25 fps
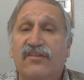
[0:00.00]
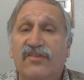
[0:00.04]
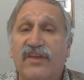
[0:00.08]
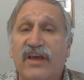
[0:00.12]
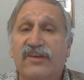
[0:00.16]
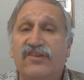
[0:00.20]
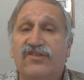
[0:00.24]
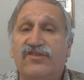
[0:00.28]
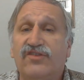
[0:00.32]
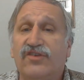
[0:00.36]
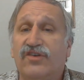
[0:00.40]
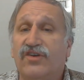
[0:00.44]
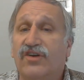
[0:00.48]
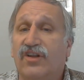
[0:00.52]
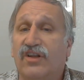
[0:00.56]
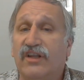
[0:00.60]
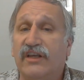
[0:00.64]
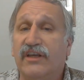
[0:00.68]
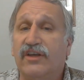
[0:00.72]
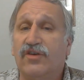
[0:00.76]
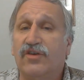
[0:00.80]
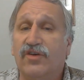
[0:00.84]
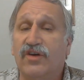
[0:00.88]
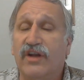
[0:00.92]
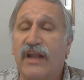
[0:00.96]
they
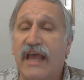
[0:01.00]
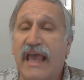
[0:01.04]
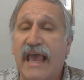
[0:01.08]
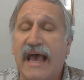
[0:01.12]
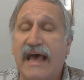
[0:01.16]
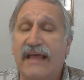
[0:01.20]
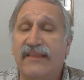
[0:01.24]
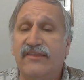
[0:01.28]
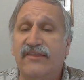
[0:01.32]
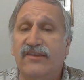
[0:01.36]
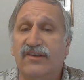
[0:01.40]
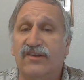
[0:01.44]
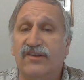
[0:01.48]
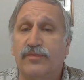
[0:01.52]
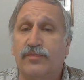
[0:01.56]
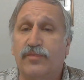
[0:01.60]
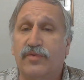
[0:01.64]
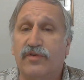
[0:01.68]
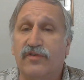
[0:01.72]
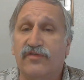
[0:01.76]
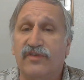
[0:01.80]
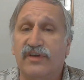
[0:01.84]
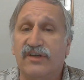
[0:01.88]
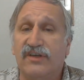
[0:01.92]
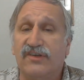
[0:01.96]
certainly could add this
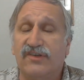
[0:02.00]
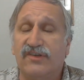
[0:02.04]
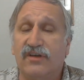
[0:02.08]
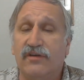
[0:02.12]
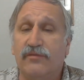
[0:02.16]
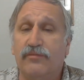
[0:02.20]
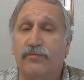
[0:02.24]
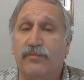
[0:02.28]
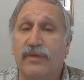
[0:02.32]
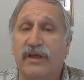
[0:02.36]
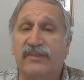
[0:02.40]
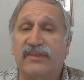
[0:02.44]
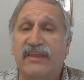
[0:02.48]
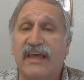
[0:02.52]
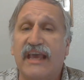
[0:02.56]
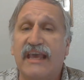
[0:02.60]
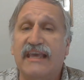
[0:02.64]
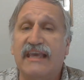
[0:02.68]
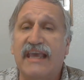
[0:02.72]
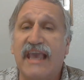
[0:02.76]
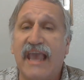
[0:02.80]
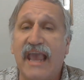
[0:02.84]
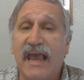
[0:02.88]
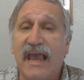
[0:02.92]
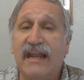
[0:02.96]
provision, but they
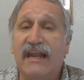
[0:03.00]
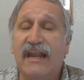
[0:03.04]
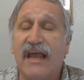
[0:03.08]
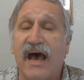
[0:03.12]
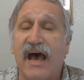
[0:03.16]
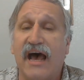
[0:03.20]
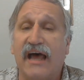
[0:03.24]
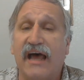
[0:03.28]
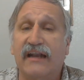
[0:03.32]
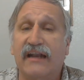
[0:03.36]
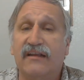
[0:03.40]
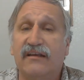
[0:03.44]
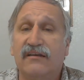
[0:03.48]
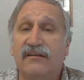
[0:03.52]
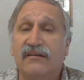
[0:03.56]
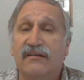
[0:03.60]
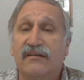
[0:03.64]
cannot.